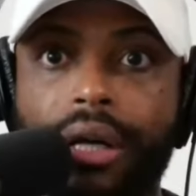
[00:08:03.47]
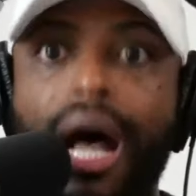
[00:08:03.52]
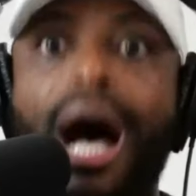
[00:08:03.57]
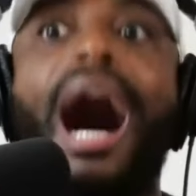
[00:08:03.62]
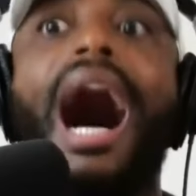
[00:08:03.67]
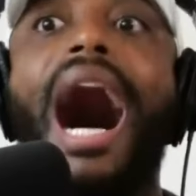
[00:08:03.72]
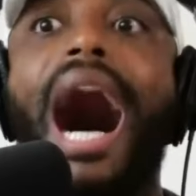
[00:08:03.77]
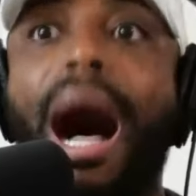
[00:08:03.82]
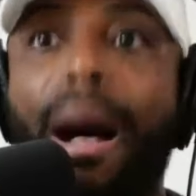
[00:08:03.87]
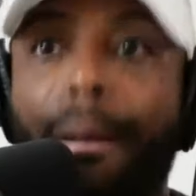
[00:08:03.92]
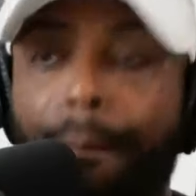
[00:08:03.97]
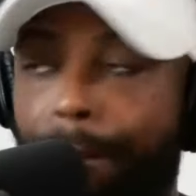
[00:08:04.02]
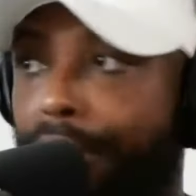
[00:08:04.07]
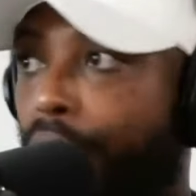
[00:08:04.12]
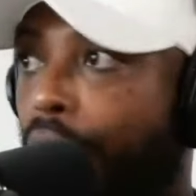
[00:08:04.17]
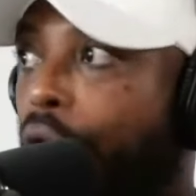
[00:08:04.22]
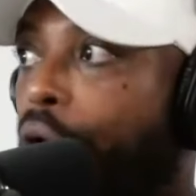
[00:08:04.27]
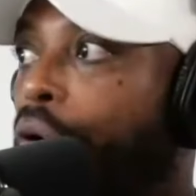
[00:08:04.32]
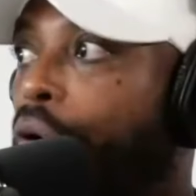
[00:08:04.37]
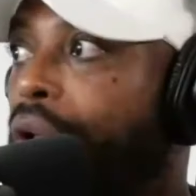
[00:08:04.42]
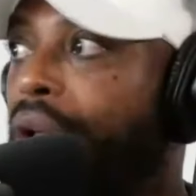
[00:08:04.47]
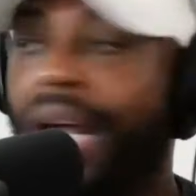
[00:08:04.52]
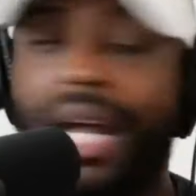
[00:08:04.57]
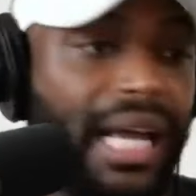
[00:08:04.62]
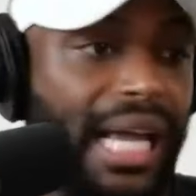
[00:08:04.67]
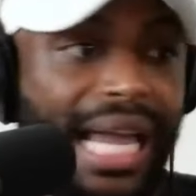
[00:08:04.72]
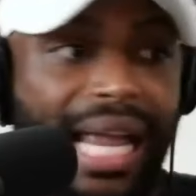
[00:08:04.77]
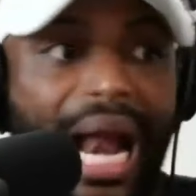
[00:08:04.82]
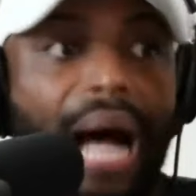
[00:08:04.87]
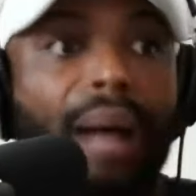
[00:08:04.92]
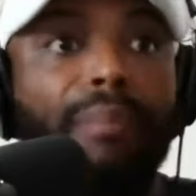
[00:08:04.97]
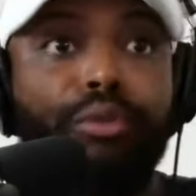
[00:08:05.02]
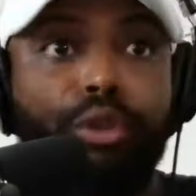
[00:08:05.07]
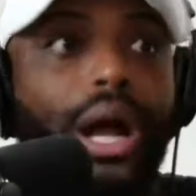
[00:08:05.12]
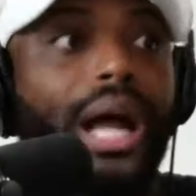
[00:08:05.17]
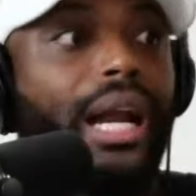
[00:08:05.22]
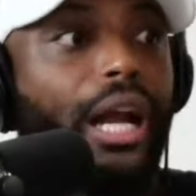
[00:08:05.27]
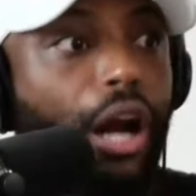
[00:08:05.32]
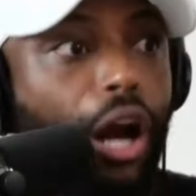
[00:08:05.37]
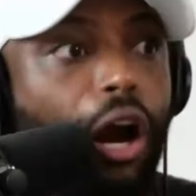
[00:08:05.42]
I'm broke. And I'm trying
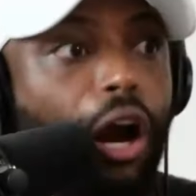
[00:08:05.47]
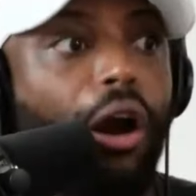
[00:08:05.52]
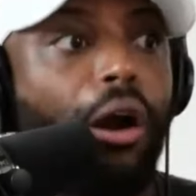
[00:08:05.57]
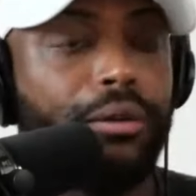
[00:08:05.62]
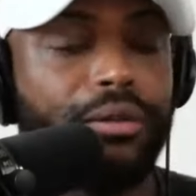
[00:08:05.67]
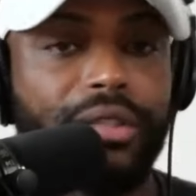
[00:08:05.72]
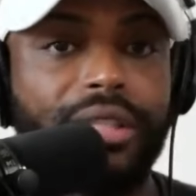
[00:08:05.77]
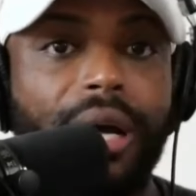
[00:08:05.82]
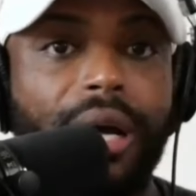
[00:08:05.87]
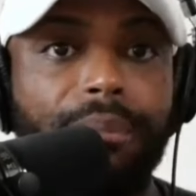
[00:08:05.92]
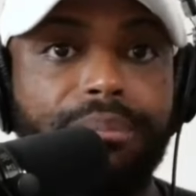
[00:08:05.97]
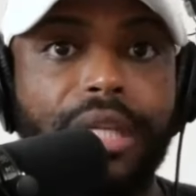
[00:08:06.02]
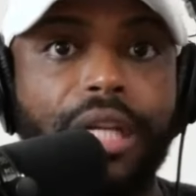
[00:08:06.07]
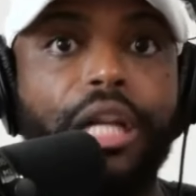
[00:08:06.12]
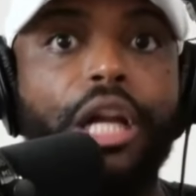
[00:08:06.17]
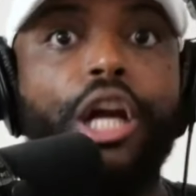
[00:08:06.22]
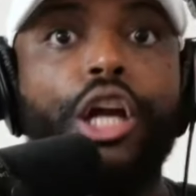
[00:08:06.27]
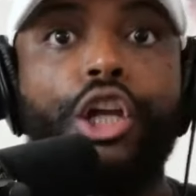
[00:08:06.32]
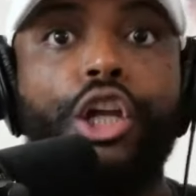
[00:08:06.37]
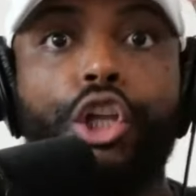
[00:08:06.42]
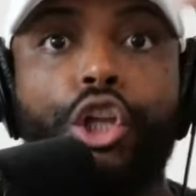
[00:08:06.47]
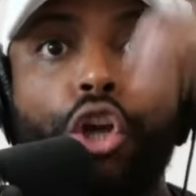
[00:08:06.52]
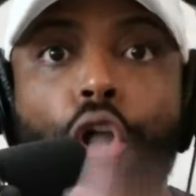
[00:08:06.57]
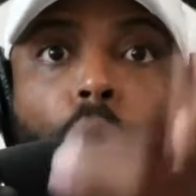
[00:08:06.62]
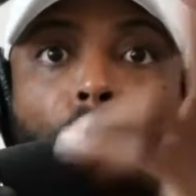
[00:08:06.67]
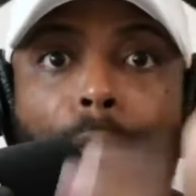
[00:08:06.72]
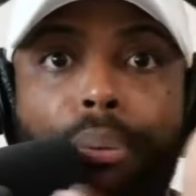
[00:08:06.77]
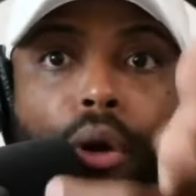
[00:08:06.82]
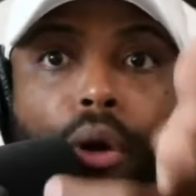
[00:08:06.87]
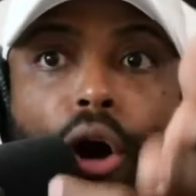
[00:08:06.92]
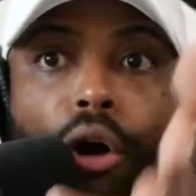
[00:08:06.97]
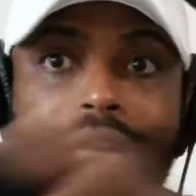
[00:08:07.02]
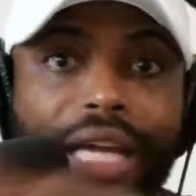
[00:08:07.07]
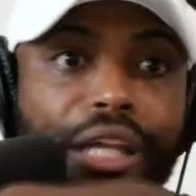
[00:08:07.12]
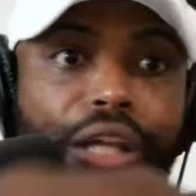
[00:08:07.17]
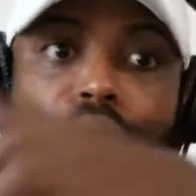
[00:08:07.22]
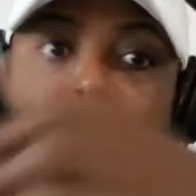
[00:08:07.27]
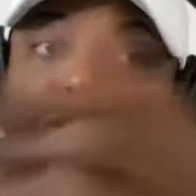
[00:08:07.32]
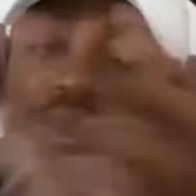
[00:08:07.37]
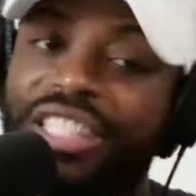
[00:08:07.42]
to earn something. You broke and
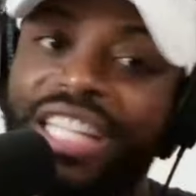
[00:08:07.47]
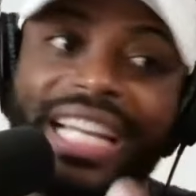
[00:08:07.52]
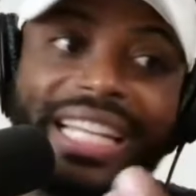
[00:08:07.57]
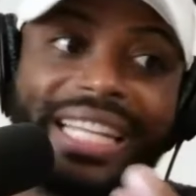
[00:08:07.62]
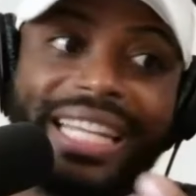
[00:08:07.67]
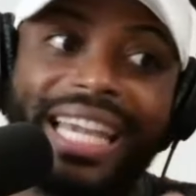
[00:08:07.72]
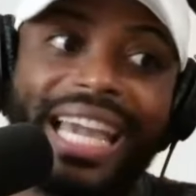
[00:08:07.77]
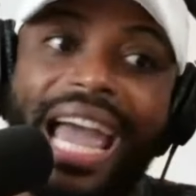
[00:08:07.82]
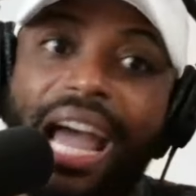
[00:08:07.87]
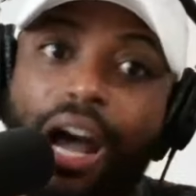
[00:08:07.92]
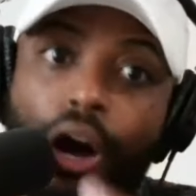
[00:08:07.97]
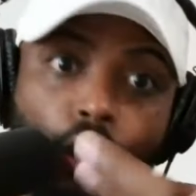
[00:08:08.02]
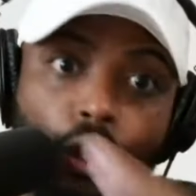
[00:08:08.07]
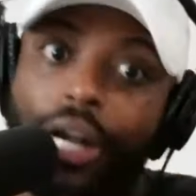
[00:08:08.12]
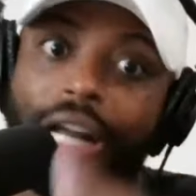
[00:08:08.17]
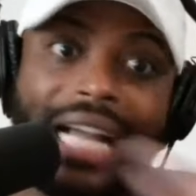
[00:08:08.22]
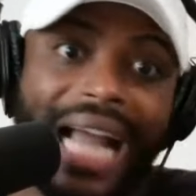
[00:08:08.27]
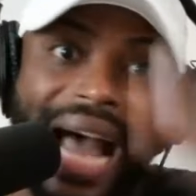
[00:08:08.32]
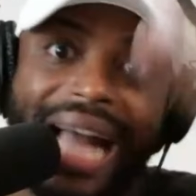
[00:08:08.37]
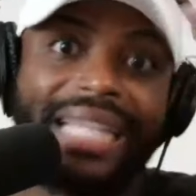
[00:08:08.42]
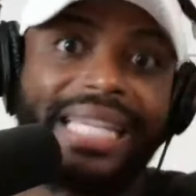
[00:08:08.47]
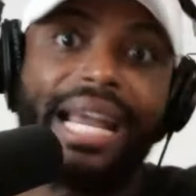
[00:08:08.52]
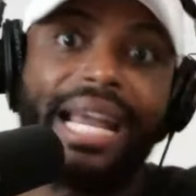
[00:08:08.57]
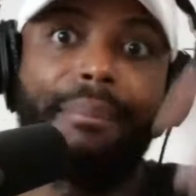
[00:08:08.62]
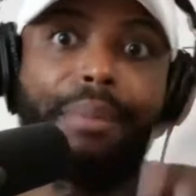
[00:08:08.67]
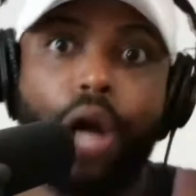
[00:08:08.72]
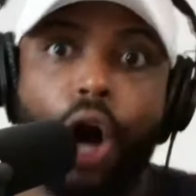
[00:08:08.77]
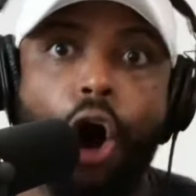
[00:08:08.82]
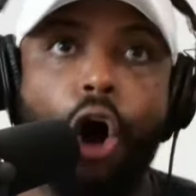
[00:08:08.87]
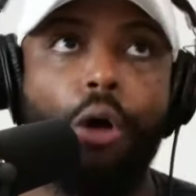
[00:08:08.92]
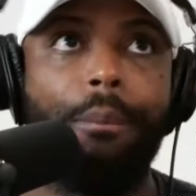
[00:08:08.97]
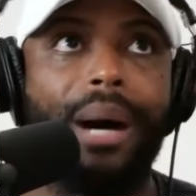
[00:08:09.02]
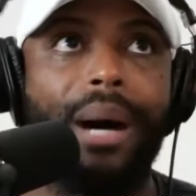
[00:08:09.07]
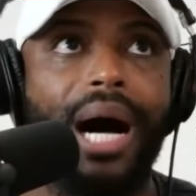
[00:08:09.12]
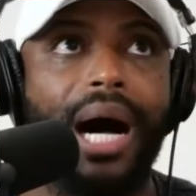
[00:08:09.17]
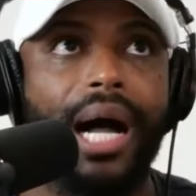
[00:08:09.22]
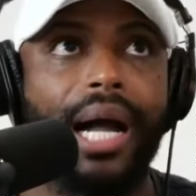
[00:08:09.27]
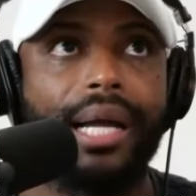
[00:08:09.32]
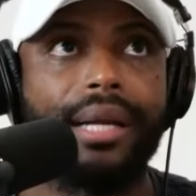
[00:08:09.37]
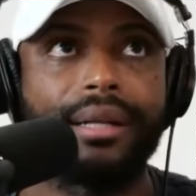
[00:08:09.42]
you sitting yet on a goddamn gold mine.
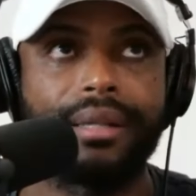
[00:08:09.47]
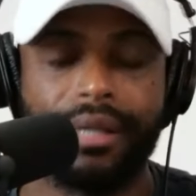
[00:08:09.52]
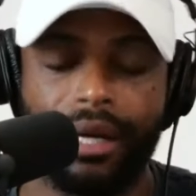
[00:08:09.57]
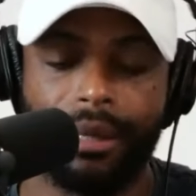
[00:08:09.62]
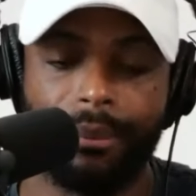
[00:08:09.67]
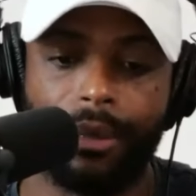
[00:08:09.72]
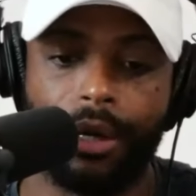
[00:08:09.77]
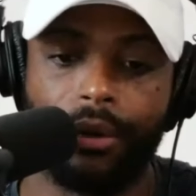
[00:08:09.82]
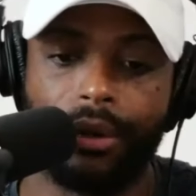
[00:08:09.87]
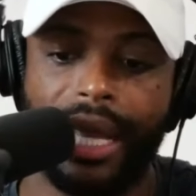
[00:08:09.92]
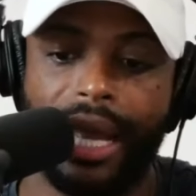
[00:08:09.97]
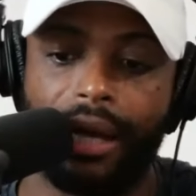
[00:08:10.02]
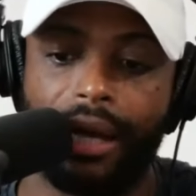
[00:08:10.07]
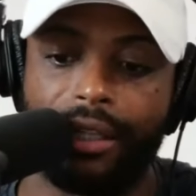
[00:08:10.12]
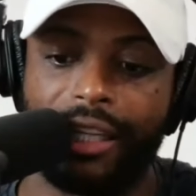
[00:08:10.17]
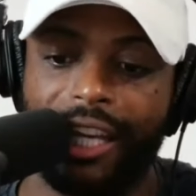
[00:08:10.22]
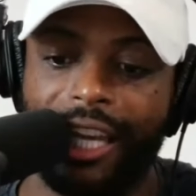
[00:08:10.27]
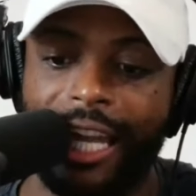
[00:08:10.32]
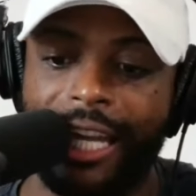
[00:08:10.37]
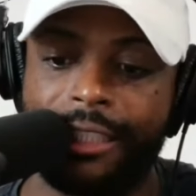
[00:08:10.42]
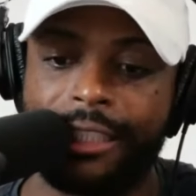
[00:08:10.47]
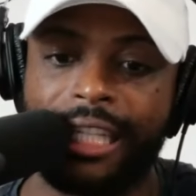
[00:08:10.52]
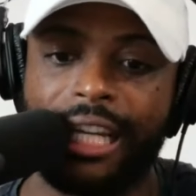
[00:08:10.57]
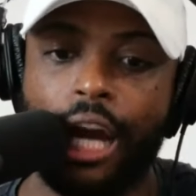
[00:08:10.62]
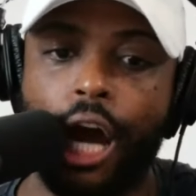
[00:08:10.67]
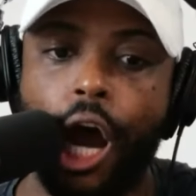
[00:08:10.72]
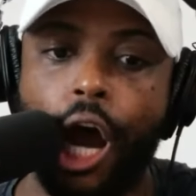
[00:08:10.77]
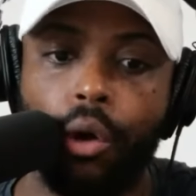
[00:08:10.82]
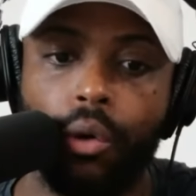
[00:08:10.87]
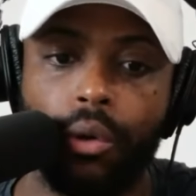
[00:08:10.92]
Come on now, you lazy hoe.